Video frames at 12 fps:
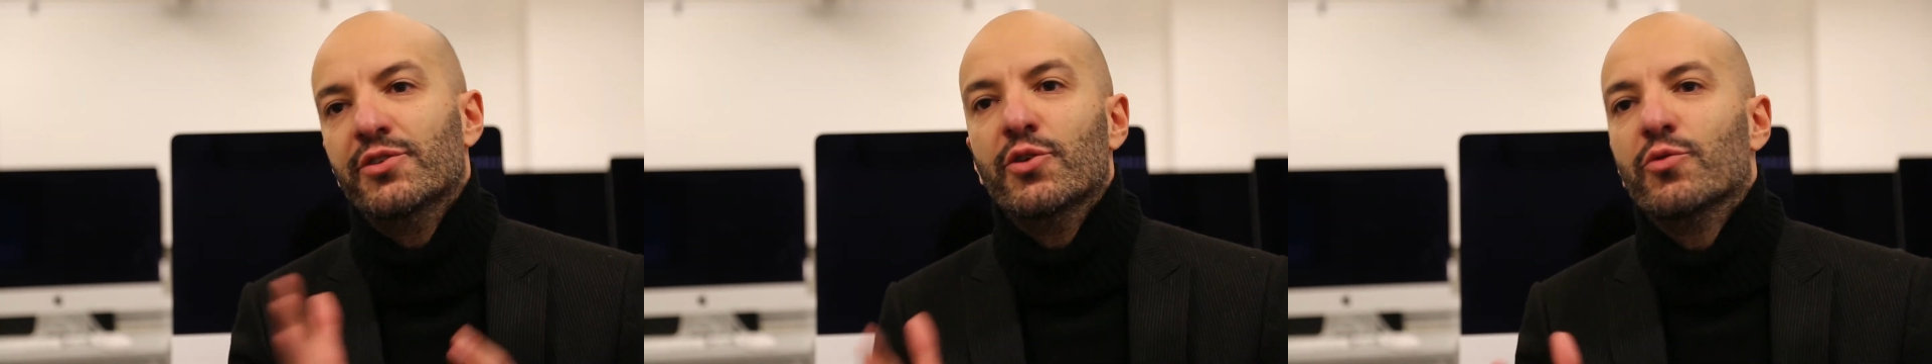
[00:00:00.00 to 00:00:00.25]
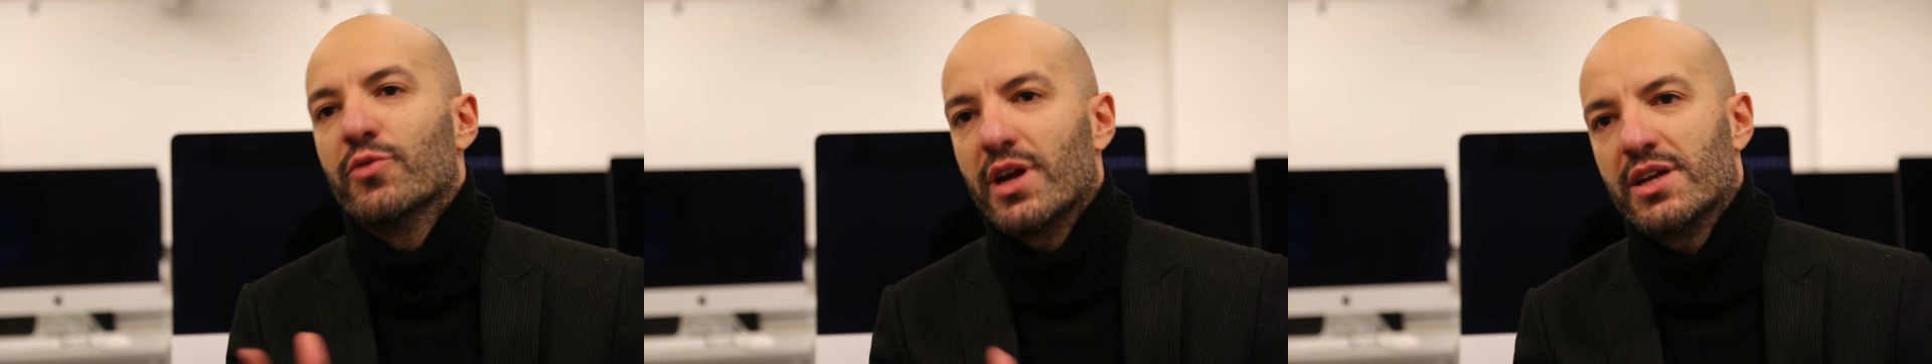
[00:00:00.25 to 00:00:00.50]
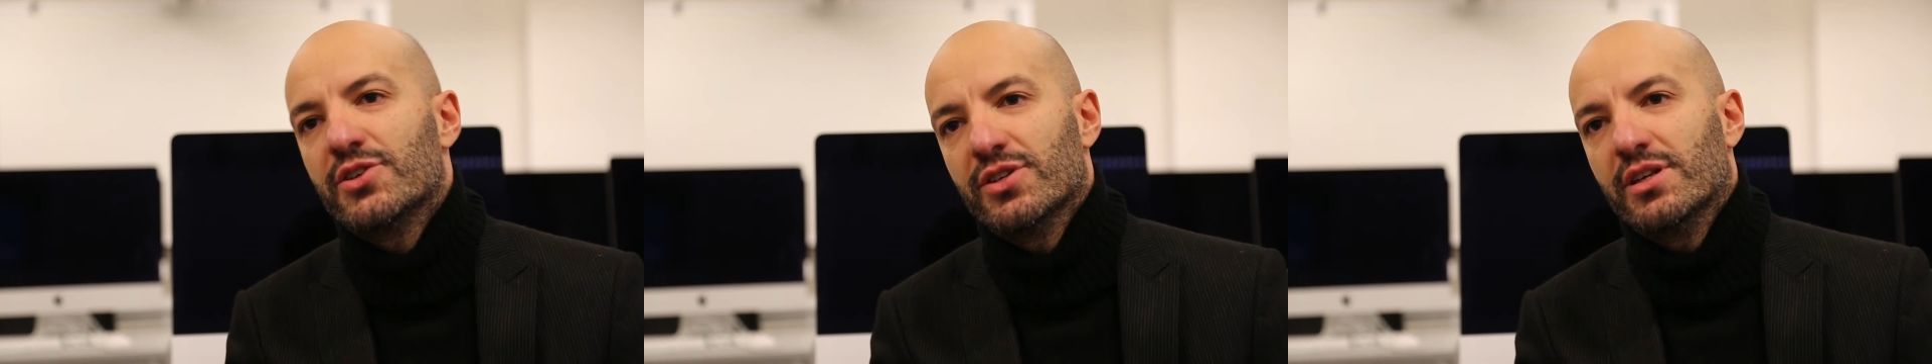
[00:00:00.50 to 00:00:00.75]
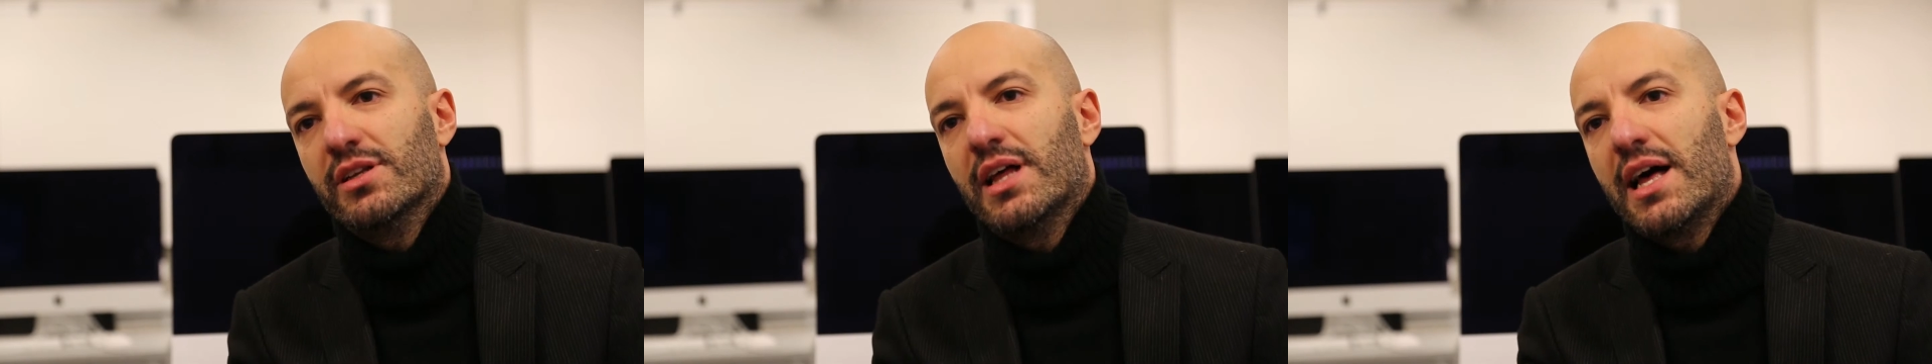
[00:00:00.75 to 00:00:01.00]

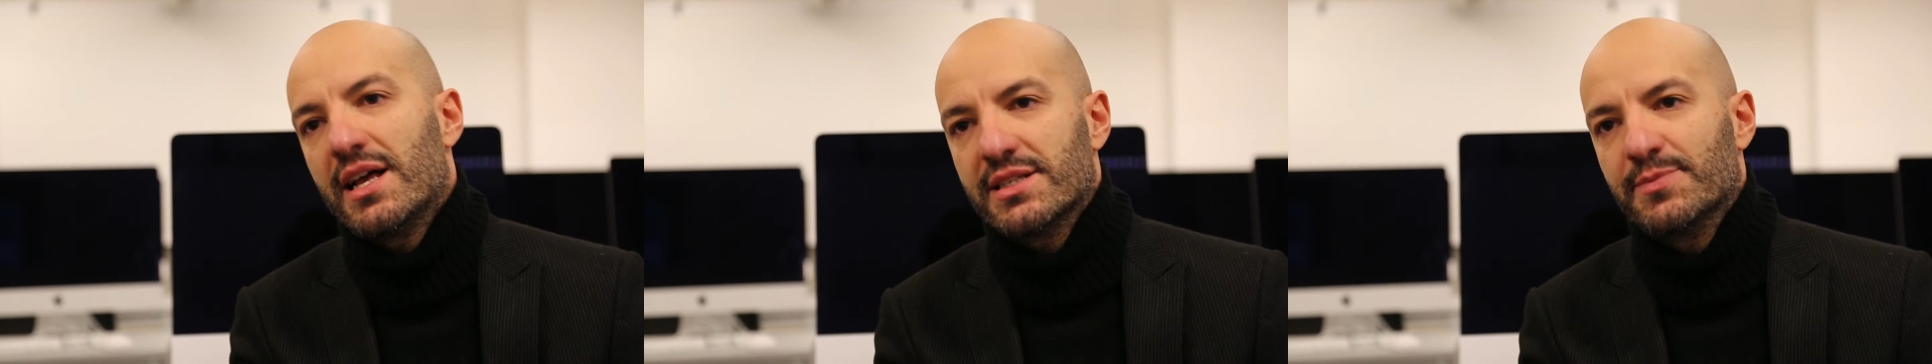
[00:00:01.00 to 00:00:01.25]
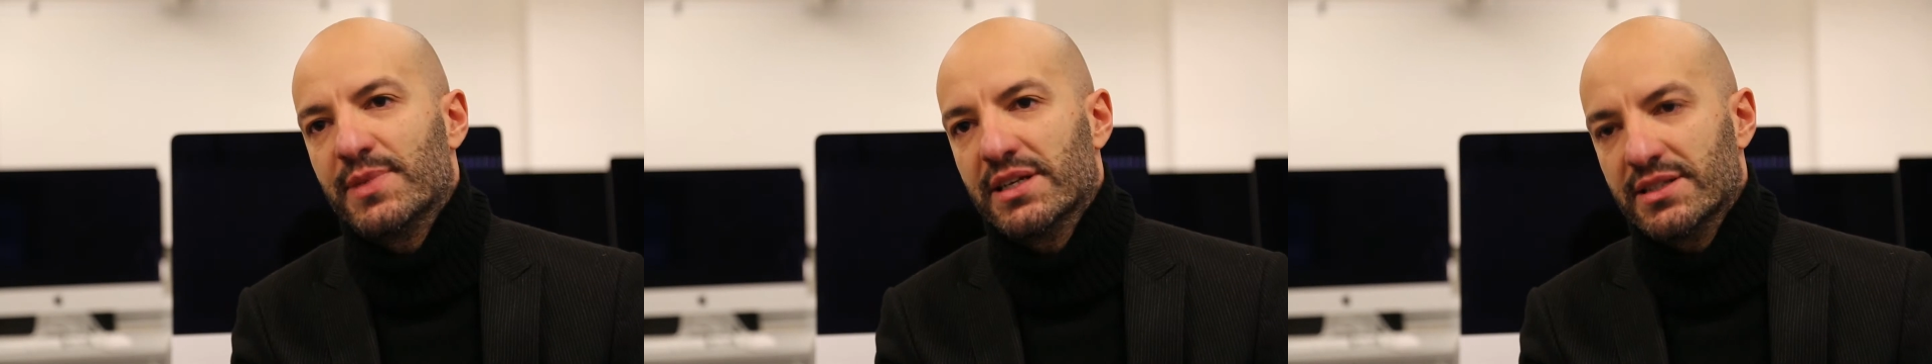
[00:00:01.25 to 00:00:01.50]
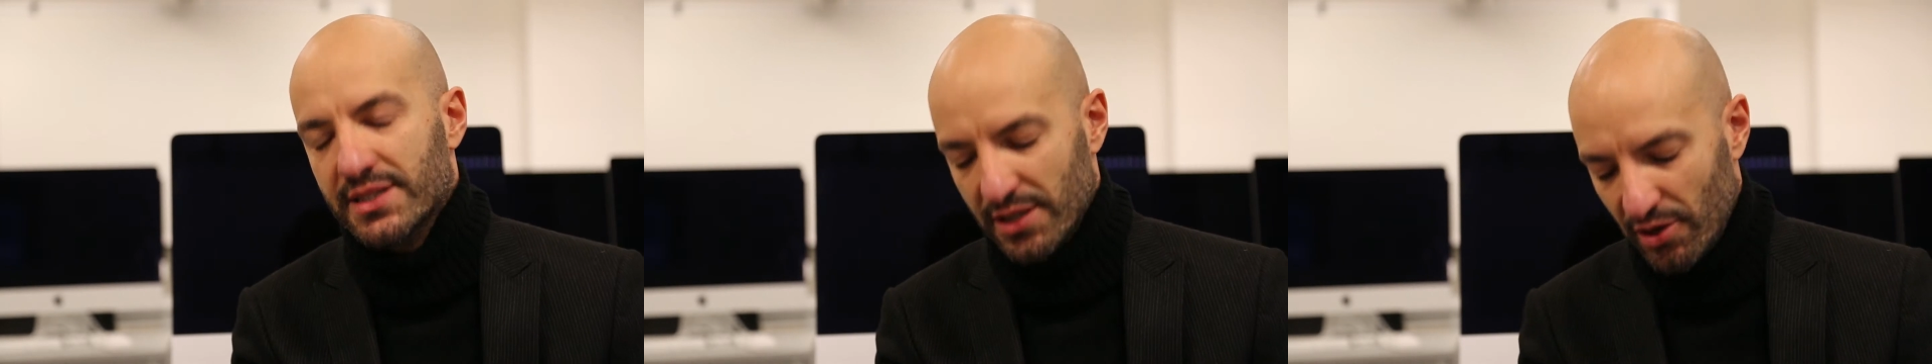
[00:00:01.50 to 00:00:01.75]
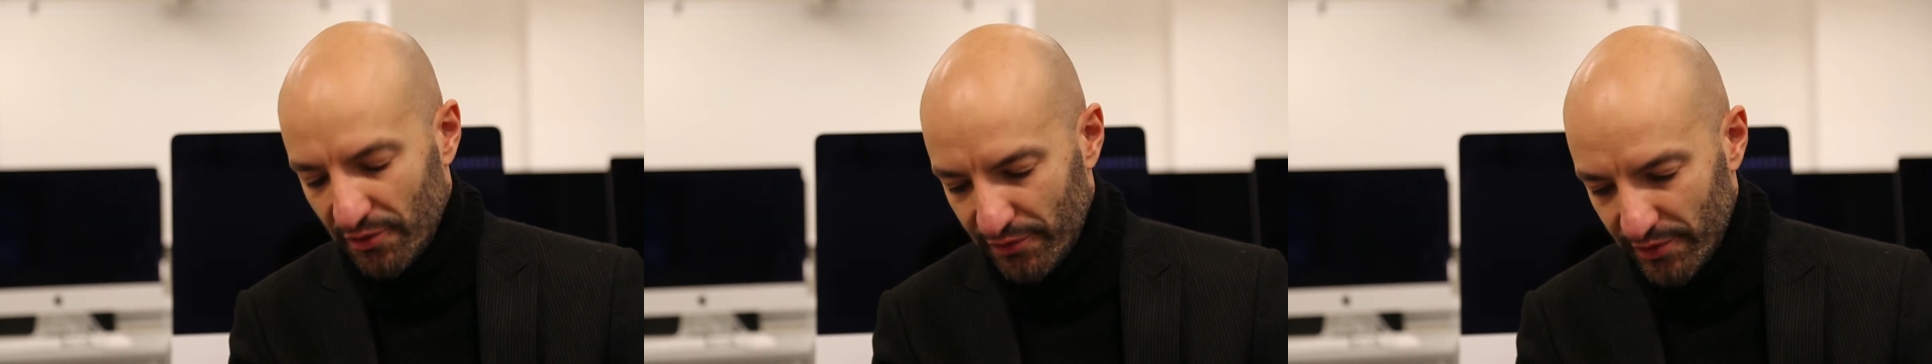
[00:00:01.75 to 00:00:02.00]
non-rational aspects
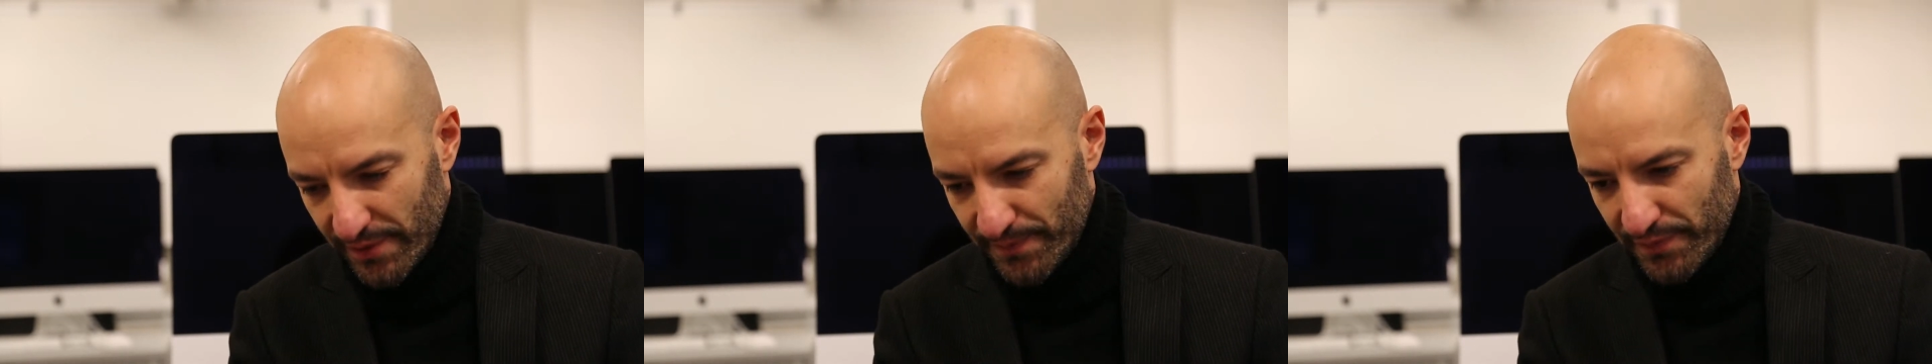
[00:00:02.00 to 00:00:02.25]
of